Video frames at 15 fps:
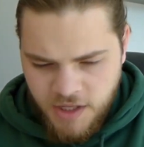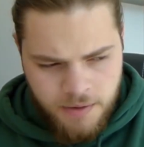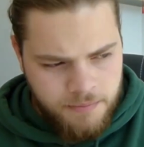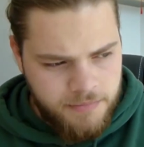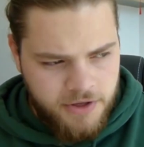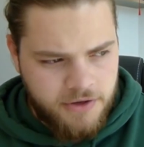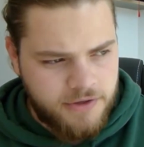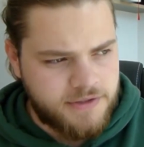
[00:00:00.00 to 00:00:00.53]

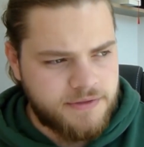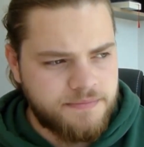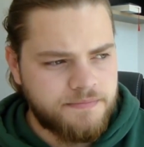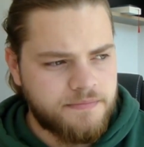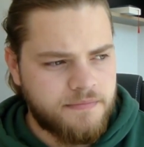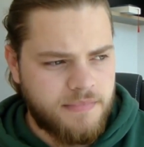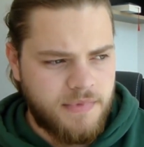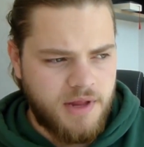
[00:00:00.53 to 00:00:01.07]
because
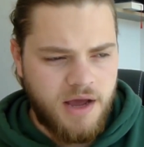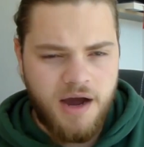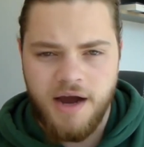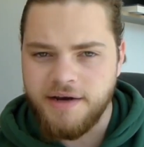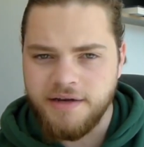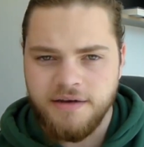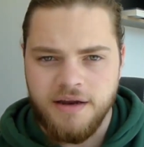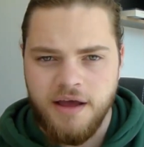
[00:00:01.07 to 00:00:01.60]
I
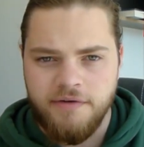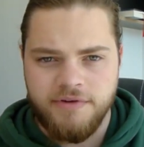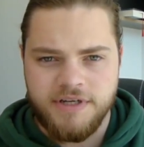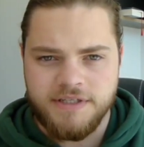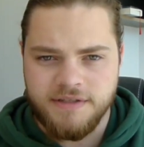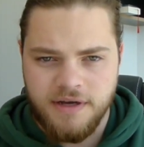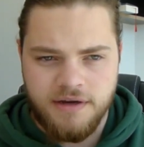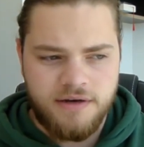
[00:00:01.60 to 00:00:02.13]
didn't have a
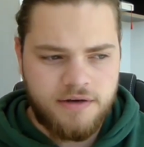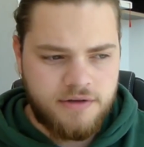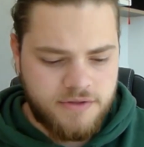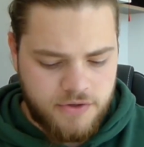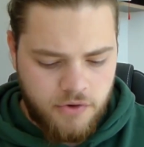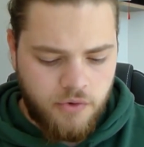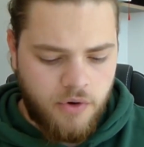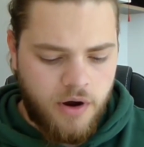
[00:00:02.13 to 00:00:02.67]
design,
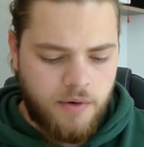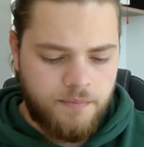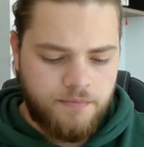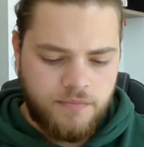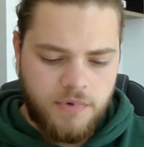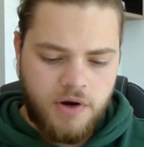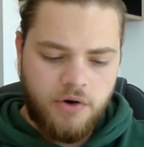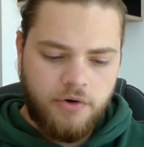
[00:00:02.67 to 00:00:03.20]
so
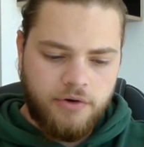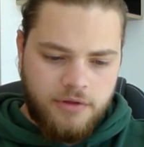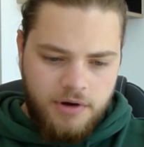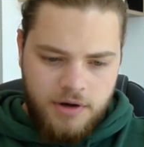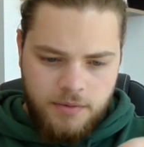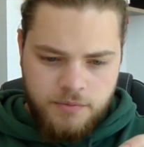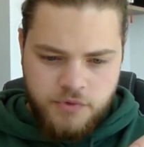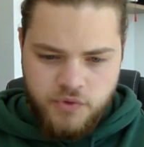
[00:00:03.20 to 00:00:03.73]
a lot of the
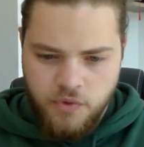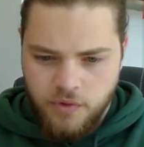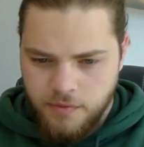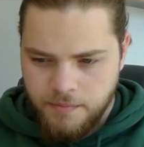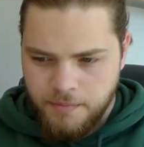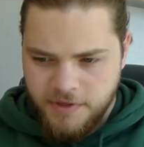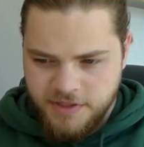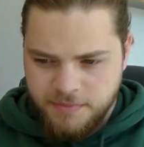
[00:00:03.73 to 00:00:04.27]
limbs were
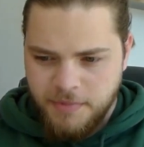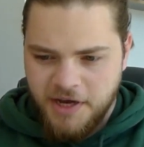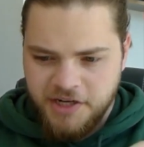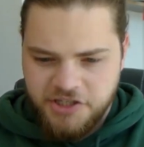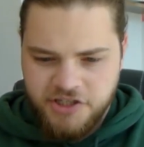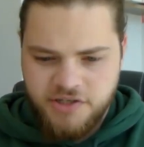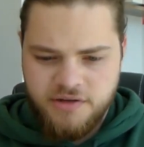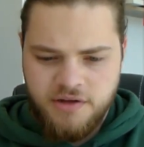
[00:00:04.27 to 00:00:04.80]

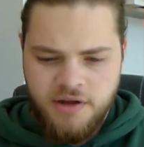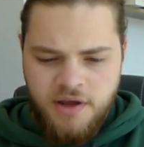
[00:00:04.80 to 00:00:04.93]
mismatched.